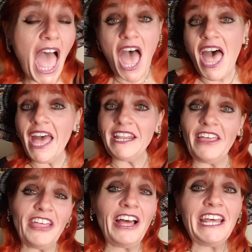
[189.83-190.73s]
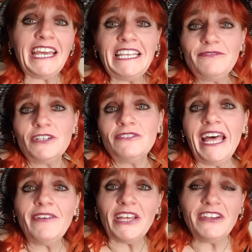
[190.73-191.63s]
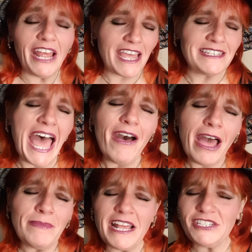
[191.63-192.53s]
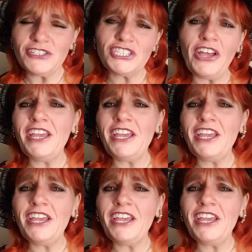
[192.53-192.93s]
And I thought I did forever, and now I'm not so sure.